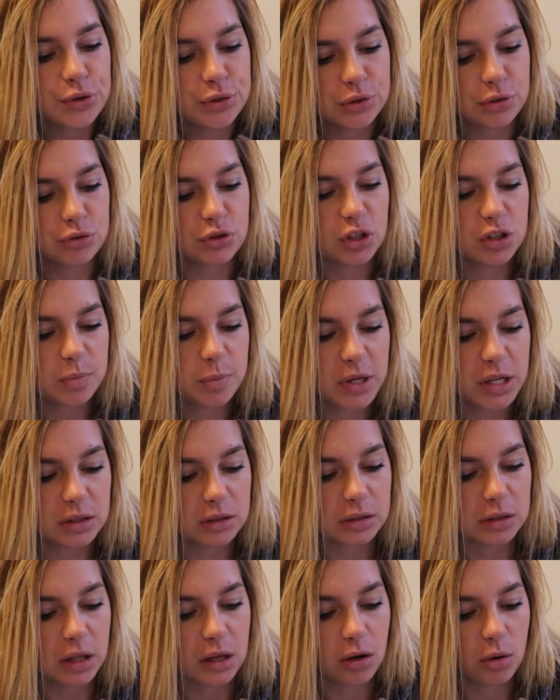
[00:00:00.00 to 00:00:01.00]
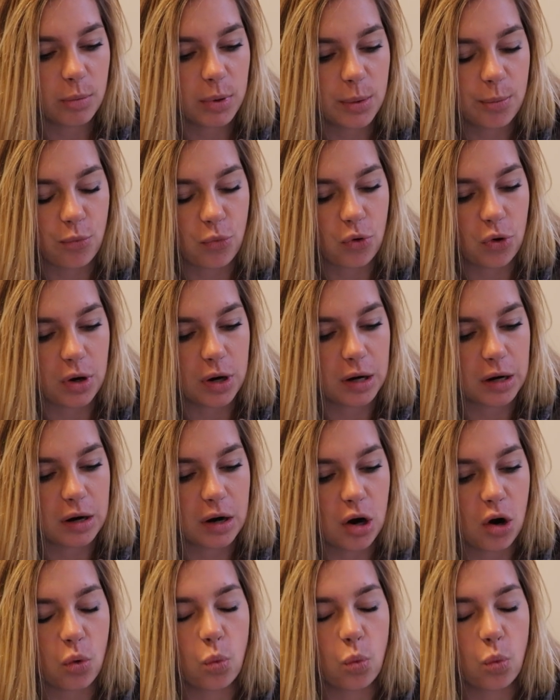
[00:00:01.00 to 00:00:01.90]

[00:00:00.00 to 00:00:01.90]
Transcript: So just be a little bit more